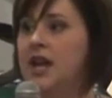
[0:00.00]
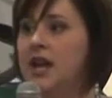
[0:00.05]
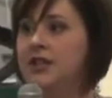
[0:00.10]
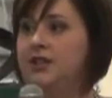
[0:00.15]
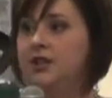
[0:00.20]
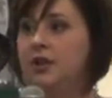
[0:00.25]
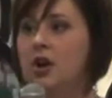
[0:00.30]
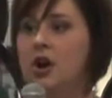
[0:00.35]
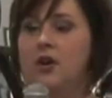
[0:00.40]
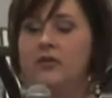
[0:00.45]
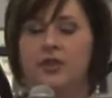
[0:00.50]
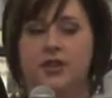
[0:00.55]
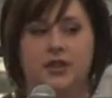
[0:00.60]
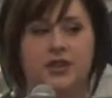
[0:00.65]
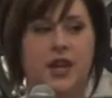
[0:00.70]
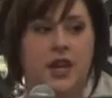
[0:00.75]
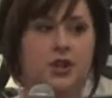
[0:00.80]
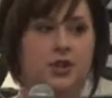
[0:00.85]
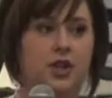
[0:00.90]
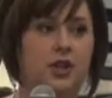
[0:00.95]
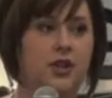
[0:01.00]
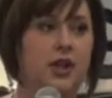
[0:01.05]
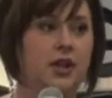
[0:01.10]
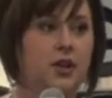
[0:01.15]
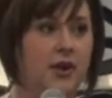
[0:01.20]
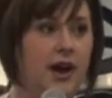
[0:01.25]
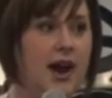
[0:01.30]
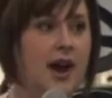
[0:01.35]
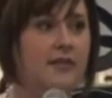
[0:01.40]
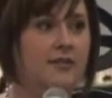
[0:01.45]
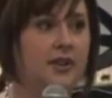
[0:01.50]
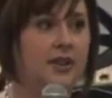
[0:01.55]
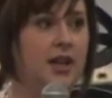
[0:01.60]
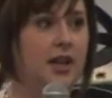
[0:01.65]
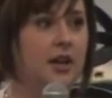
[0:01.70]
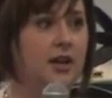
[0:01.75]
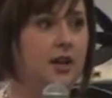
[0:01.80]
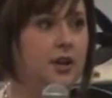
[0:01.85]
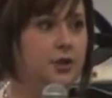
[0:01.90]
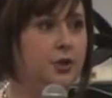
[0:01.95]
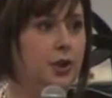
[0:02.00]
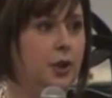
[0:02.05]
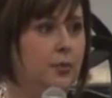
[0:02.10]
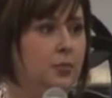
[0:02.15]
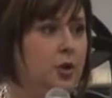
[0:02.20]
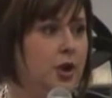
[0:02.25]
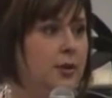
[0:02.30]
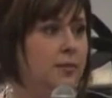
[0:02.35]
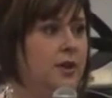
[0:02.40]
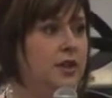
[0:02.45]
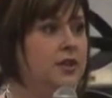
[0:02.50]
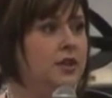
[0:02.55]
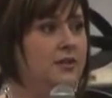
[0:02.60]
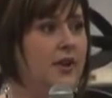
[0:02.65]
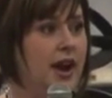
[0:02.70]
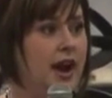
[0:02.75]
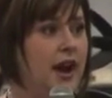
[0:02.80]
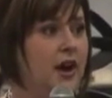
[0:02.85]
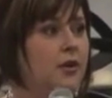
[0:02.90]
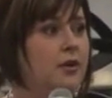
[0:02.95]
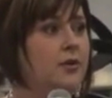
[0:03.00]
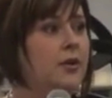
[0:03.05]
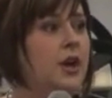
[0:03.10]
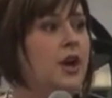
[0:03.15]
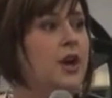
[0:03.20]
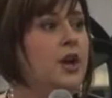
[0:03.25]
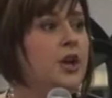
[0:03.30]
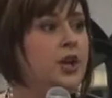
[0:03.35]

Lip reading: It's a conversation that you have at that initial appointment of how